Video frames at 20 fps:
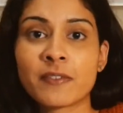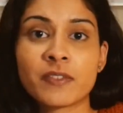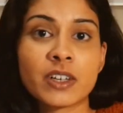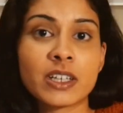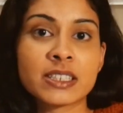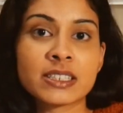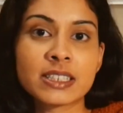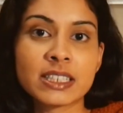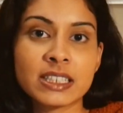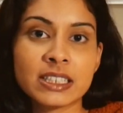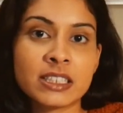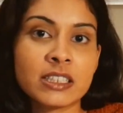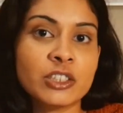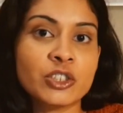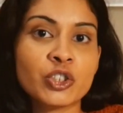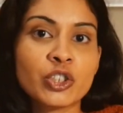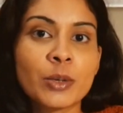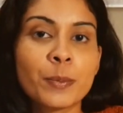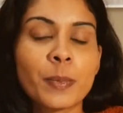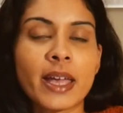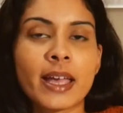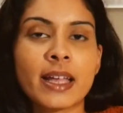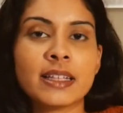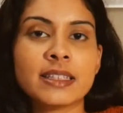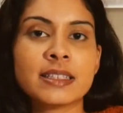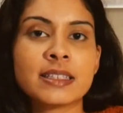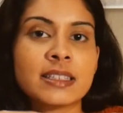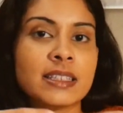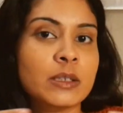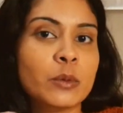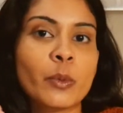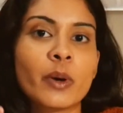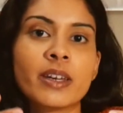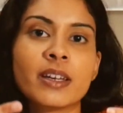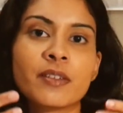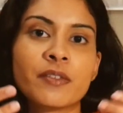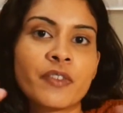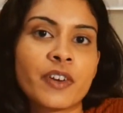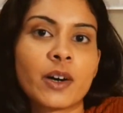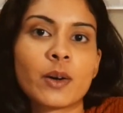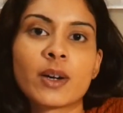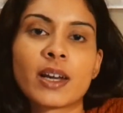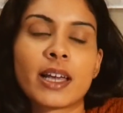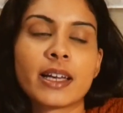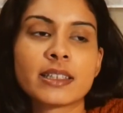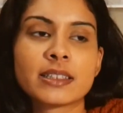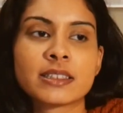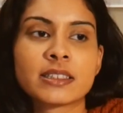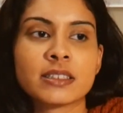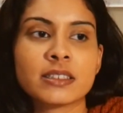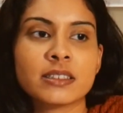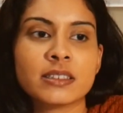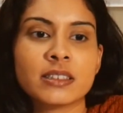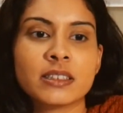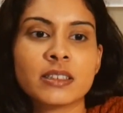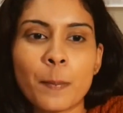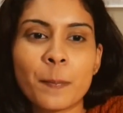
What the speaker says: first internship and see what it felt like to